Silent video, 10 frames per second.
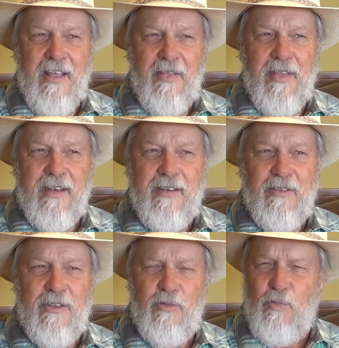that
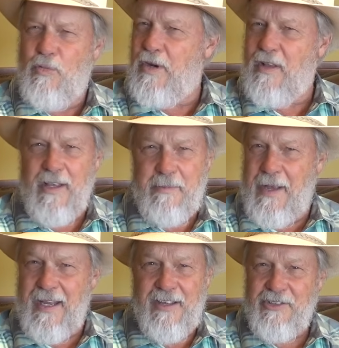really
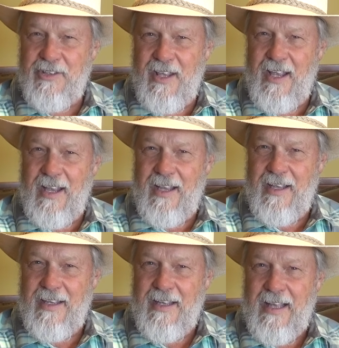make us
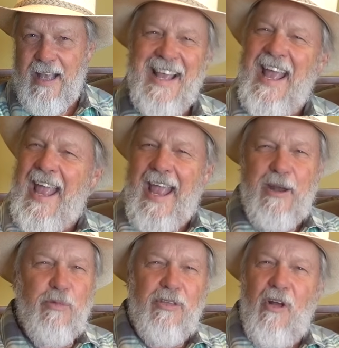think.
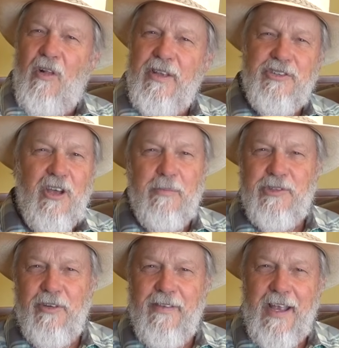And with all these
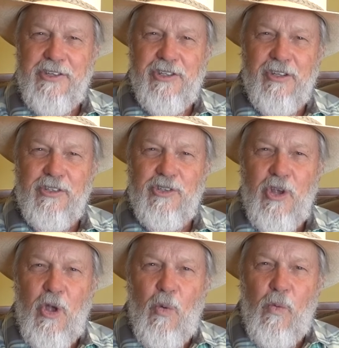observations,
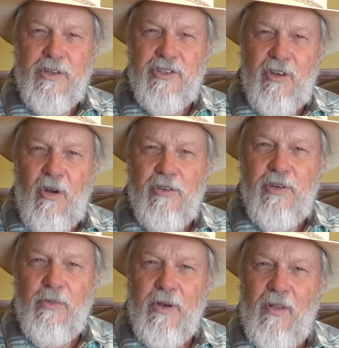we start
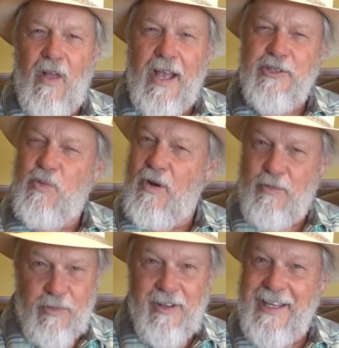to realize
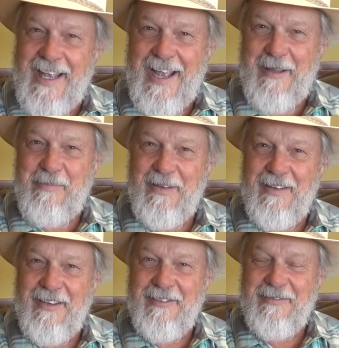what really happened.